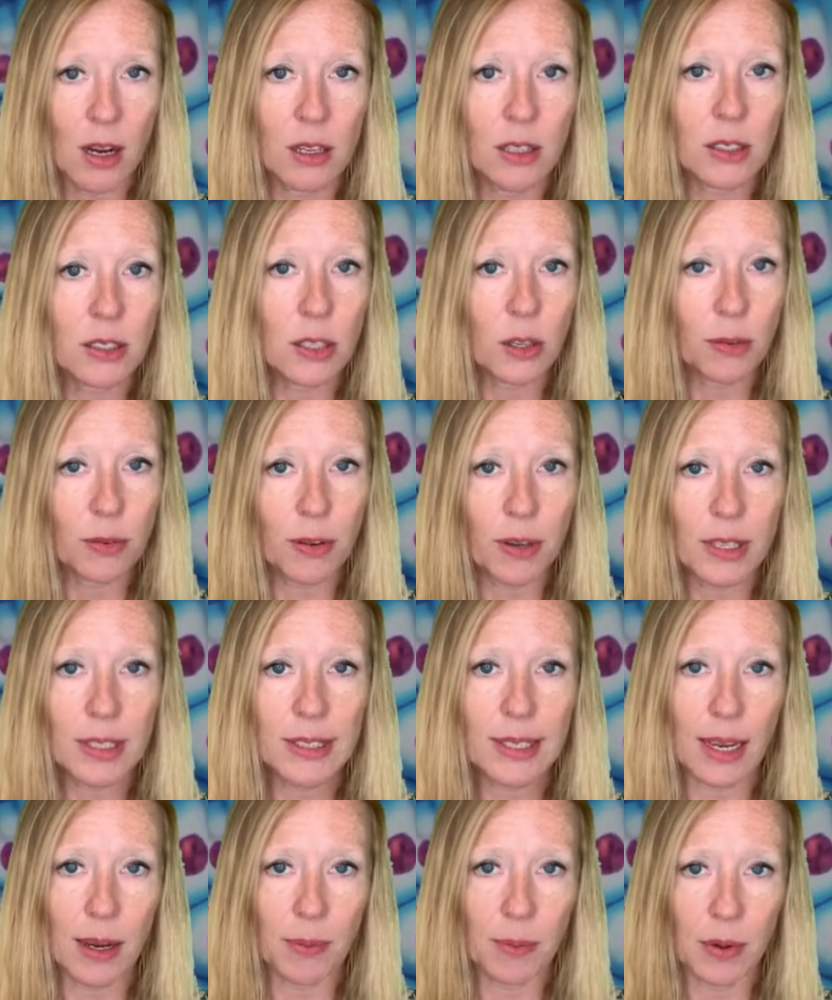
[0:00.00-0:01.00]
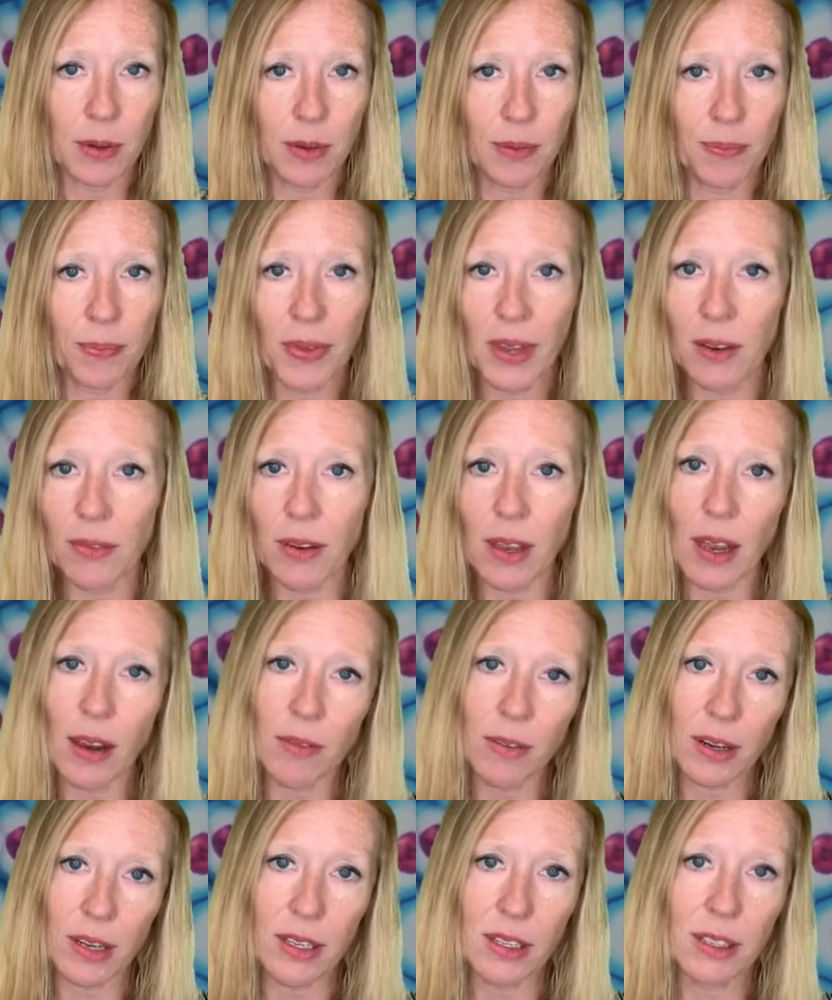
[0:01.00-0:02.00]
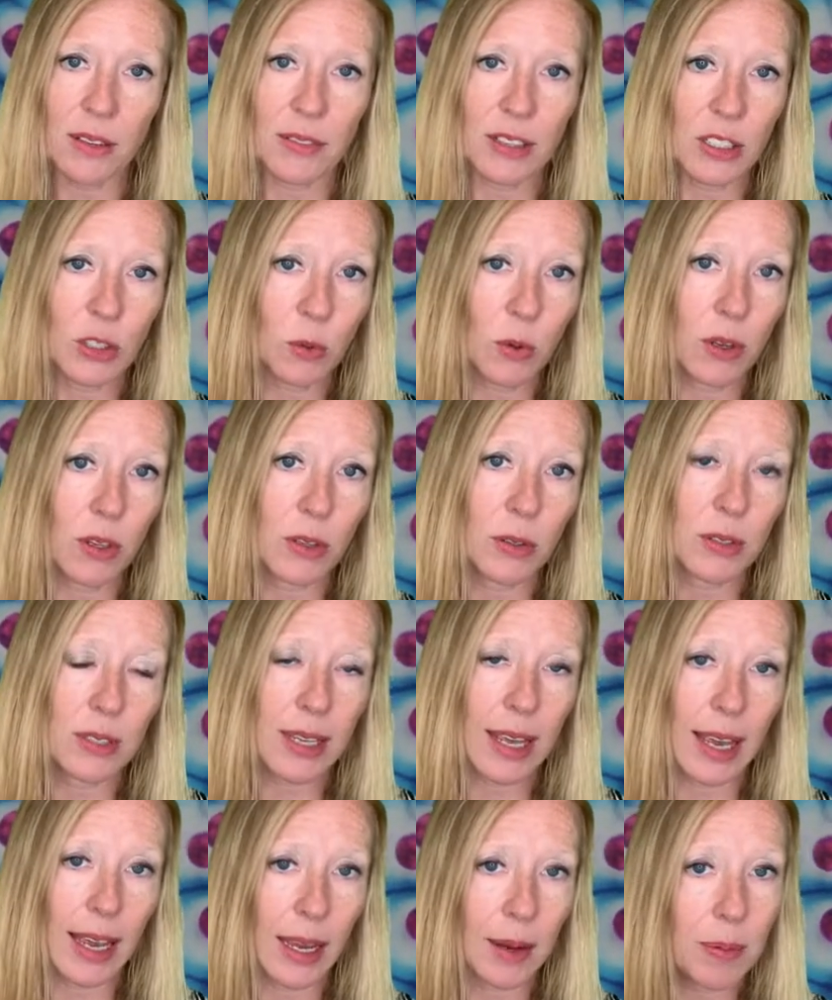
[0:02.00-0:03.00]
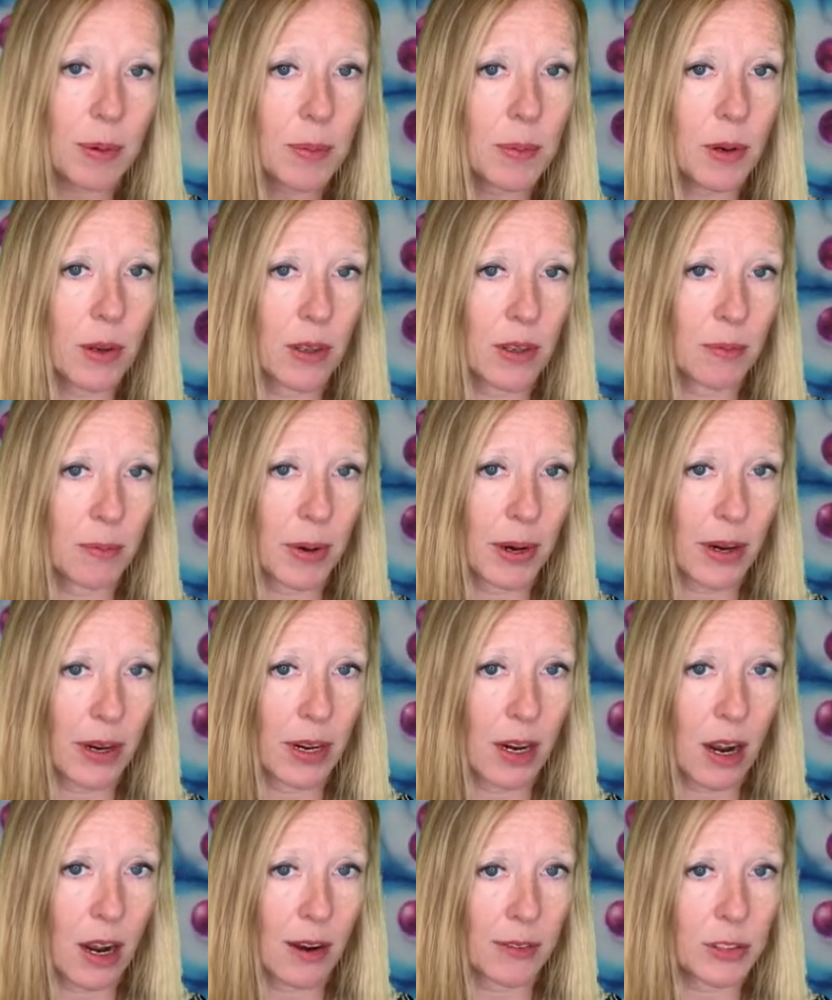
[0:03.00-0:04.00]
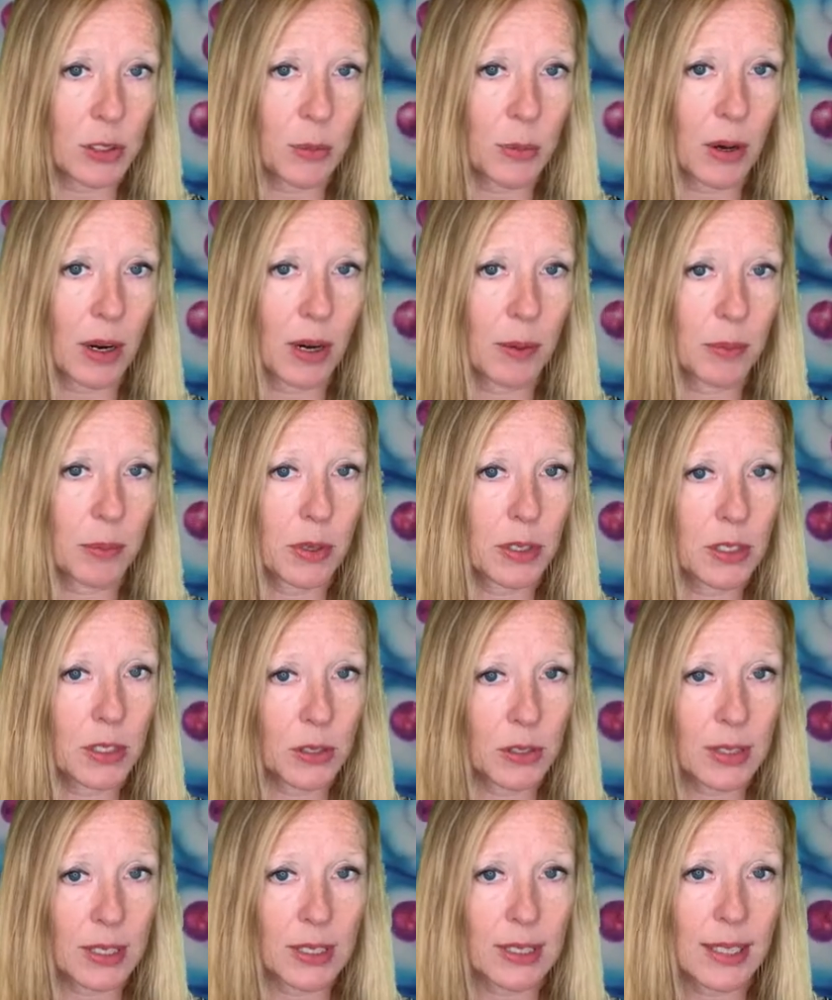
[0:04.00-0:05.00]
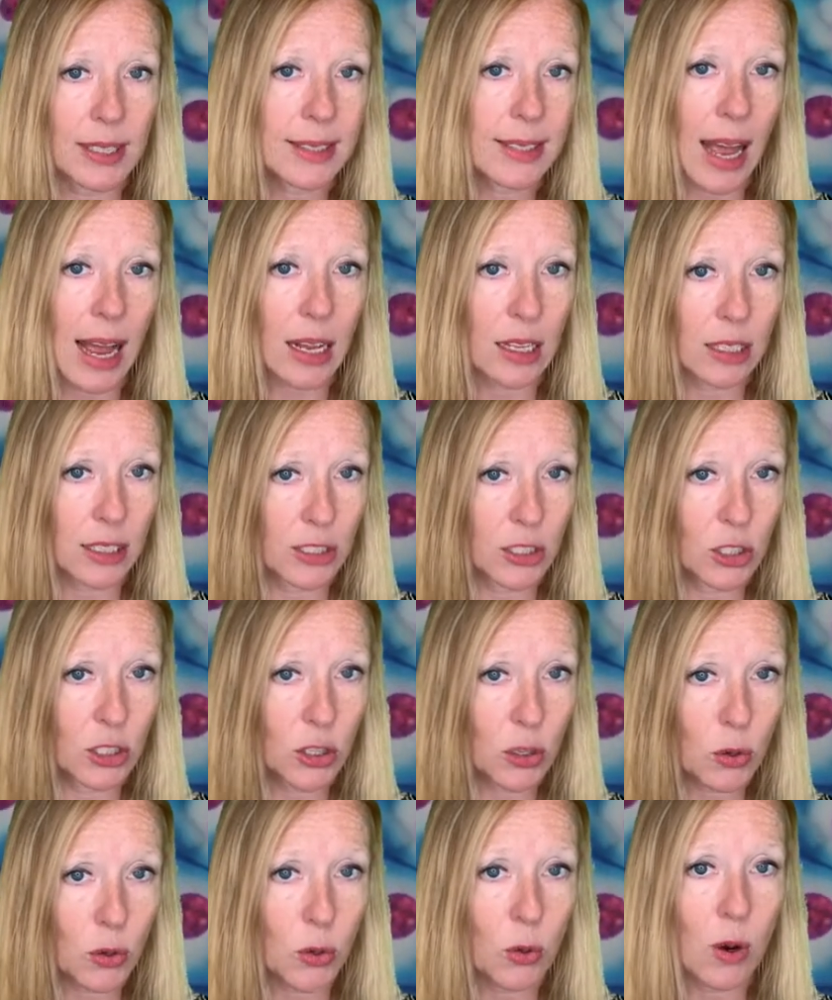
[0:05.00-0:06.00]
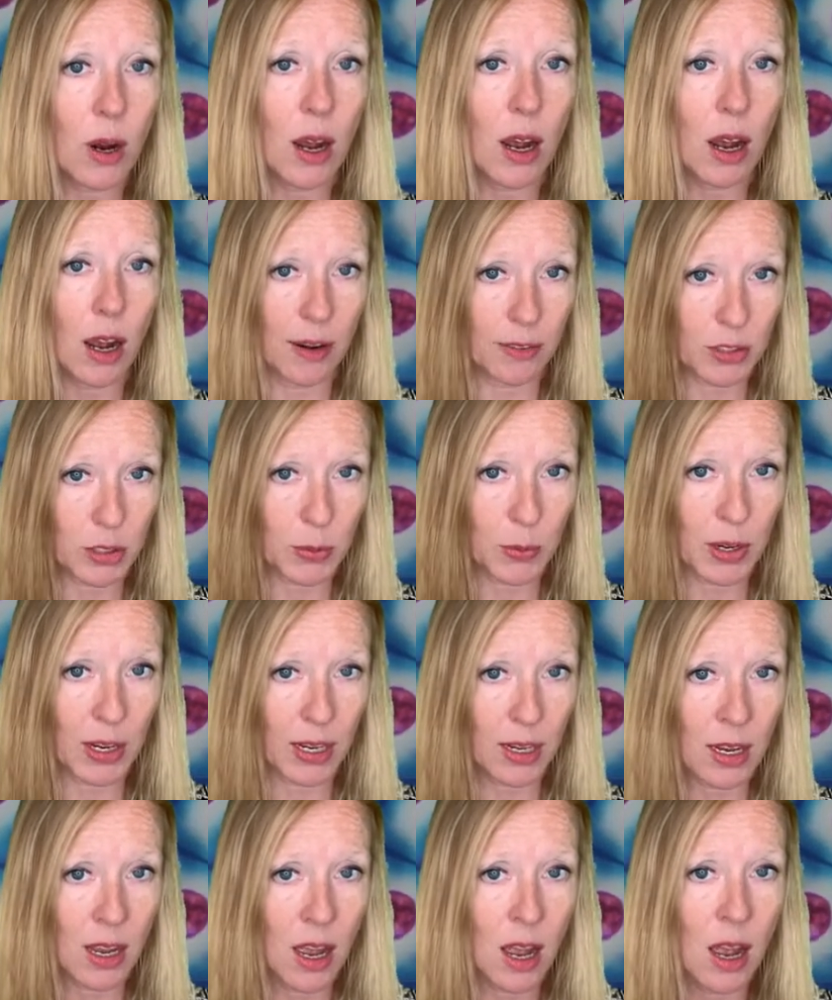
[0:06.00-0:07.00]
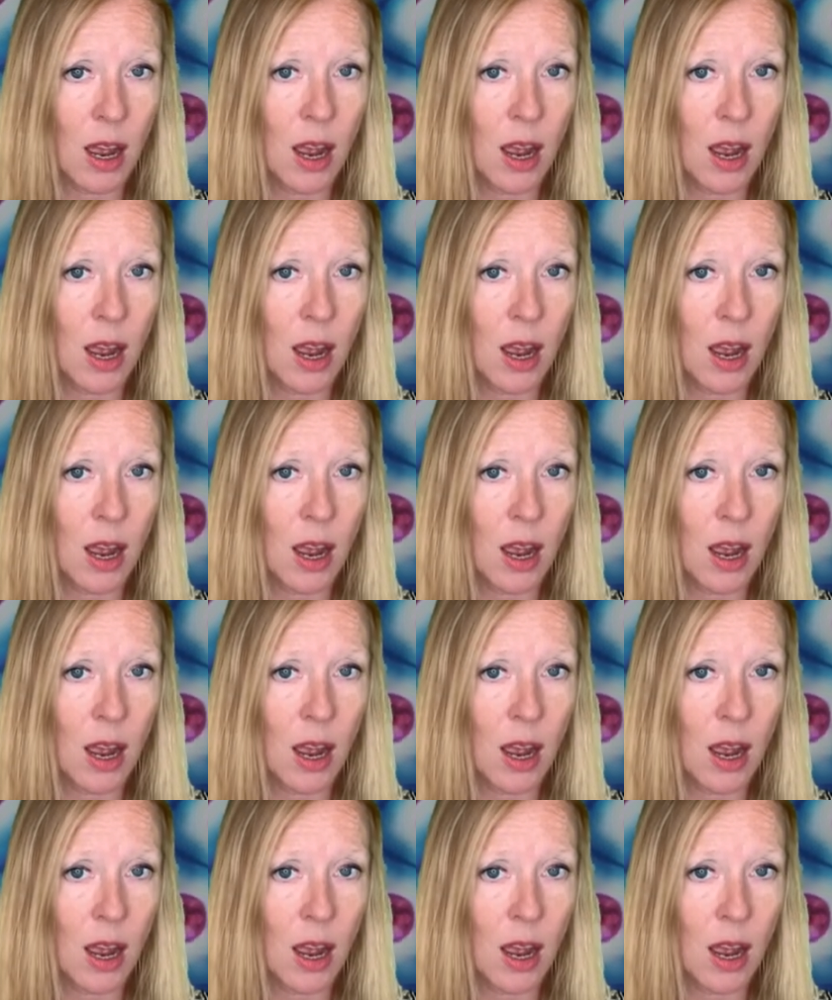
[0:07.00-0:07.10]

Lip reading: So for example, if every individual who's capable of bearing offspring produces exactly 2 offspring,